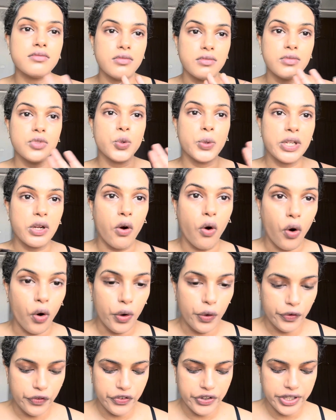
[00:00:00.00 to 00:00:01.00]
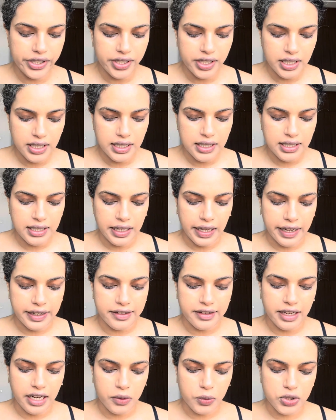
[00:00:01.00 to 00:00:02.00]
doing all of it,
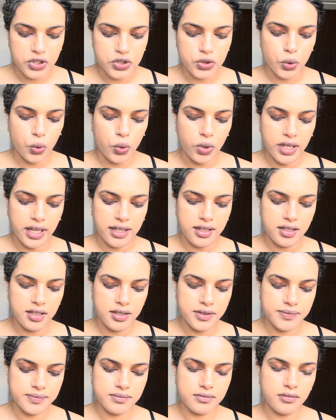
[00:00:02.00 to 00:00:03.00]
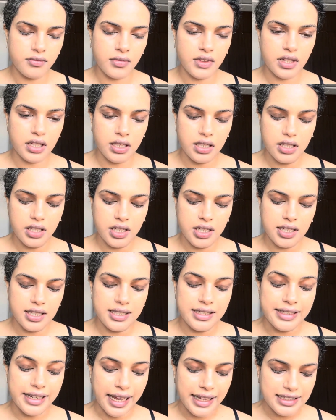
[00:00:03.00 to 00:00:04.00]
and that was so like
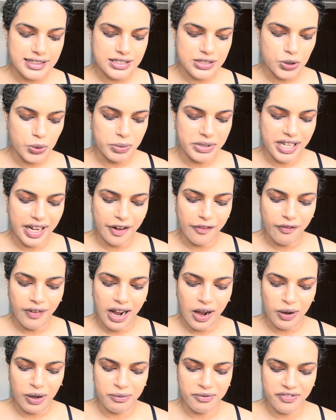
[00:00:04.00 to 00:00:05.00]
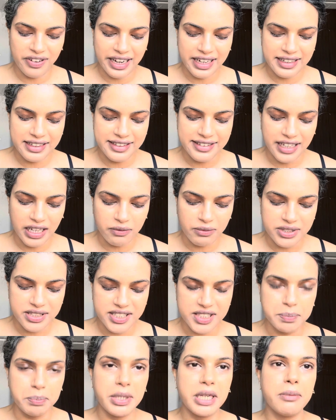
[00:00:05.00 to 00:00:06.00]
nice to be like, wow, I'm finally done with this
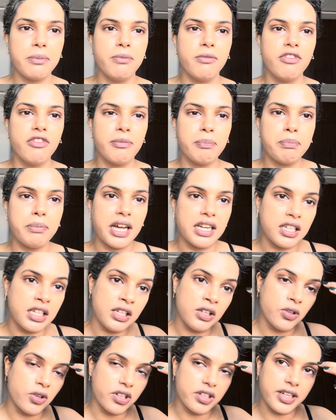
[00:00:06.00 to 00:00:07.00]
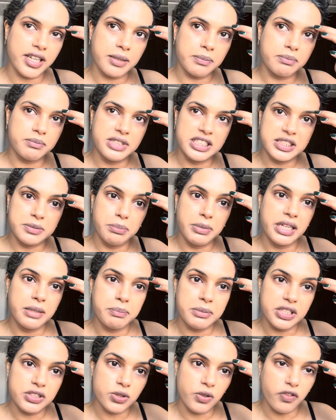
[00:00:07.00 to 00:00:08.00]
big punny or like this big
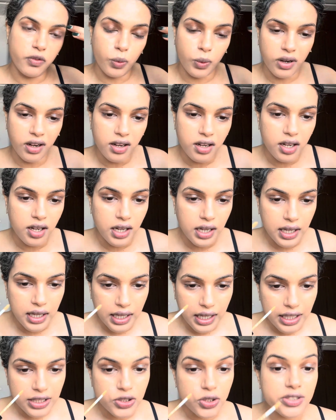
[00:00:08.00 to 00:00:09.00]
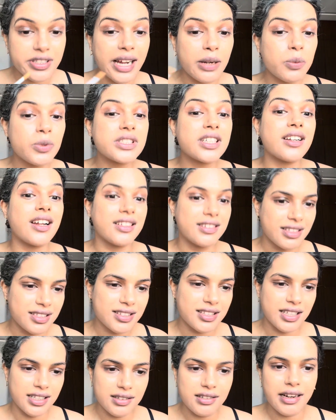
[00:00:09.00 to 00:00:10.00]
piece of work. So that was another
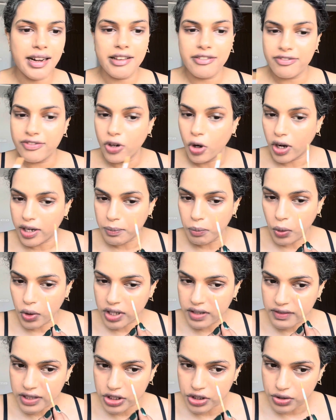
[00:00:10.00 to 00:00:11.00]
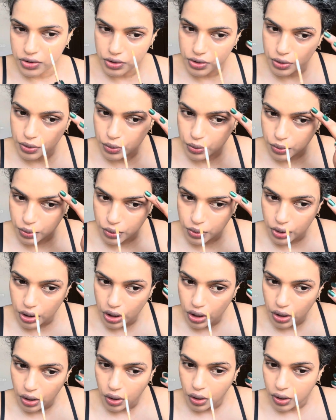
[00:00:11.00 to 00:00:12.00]
thing that I got motivation to do
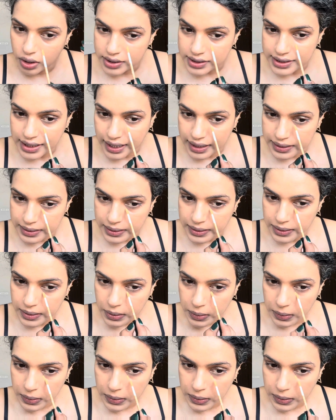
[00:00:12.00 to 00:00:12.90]
on Saturday.